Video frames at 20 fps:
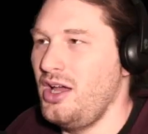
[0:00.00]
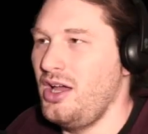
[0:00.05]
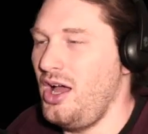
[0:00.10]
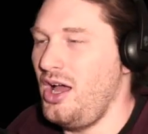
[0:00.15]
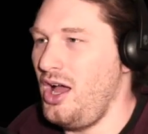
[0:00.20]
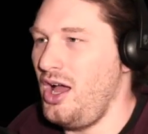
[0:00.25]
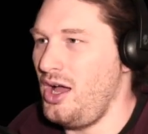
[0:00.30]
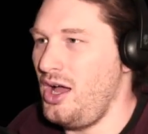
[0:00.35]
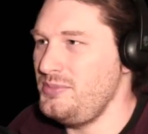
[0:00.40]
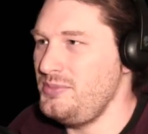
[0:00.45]

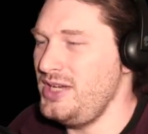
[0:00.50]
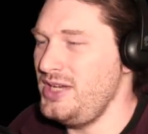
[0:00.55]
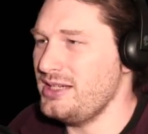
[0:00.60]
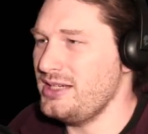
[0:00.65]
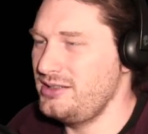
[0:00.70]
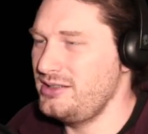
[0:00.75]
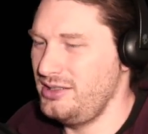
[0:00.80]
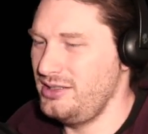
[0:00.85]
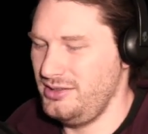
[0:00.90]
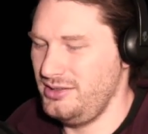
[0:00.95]

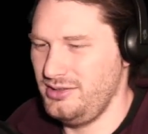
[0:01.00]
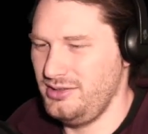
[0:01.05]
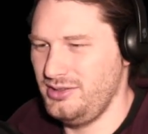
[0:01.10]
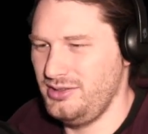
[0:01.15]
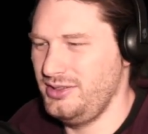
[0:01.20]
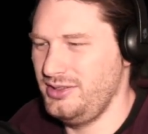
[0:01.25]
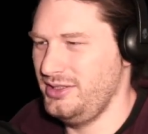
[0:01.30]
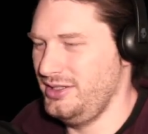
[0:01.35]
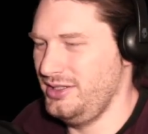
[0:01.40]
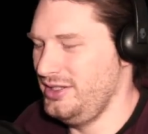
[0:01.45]
object,
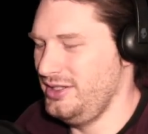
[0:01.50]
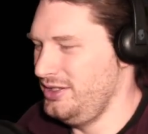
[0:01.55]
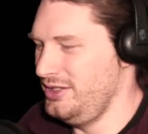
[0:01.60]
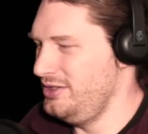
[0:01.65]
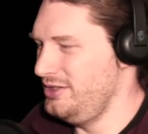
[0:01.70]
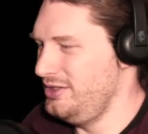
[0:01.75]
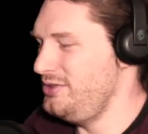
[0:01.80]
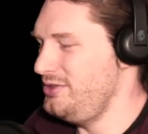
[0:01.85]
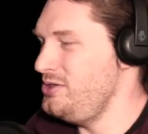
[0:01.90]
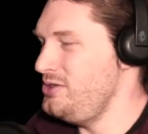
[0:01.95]

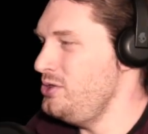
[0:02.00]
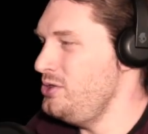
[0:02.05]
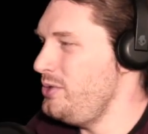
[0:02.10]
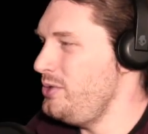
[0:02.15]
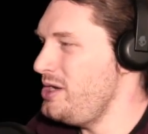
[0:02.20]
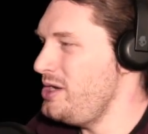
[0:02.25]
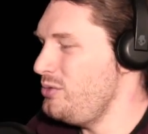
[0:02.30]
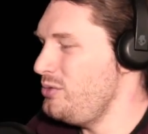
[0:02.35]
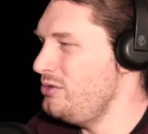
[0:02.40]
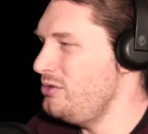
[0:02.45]
so
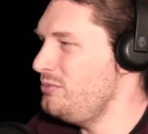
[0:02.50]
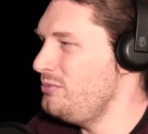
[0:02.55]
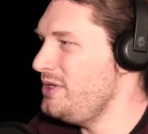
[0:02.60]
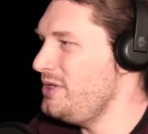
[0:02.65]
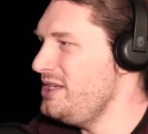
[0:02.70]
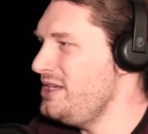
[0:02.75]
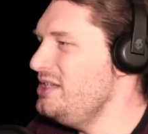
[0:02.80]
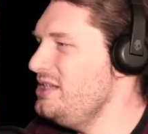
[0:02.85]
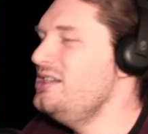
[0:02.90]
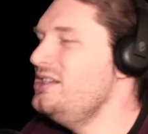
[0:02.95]
it will
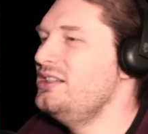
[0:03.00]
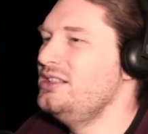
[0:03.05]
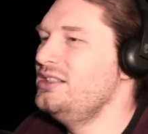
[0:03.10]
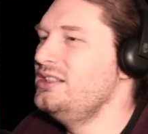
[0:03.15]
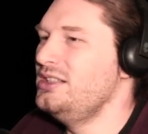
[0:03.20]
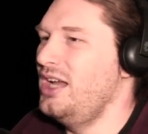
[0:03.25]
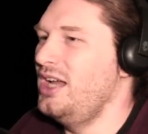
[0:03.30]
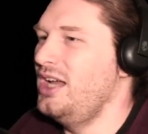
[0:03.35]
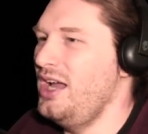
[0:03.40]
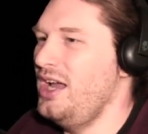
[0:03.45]
be
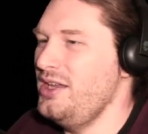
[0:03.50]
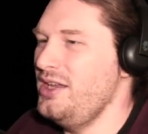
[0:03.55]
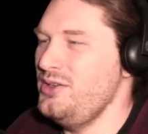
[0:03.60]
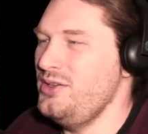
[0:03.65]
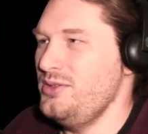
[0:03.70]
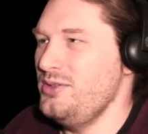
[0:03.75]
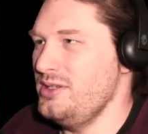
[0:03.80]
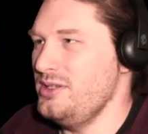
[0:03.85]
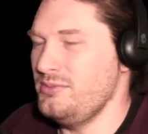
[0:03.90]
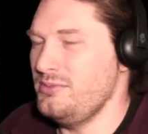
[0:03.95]

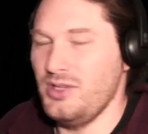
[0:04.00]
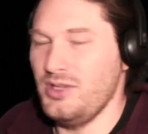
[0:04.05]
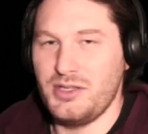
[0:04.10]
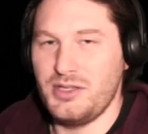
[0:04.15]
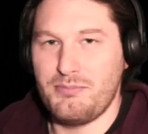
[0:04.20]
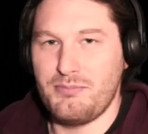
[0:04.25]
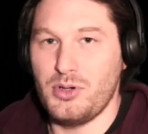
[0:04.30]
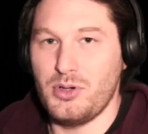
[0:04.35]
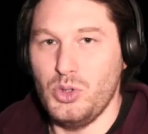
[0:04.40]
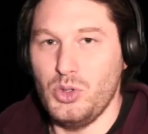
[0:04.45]
using
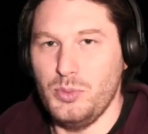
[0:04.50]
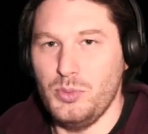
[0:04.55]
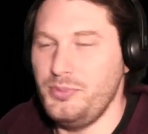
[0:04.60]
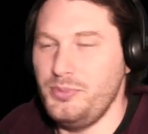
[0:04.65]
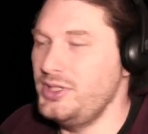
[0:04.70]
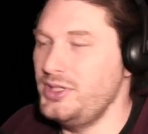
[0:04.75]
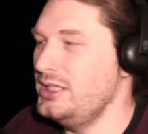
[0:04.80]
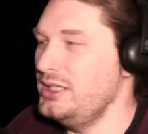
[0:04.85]
just probes.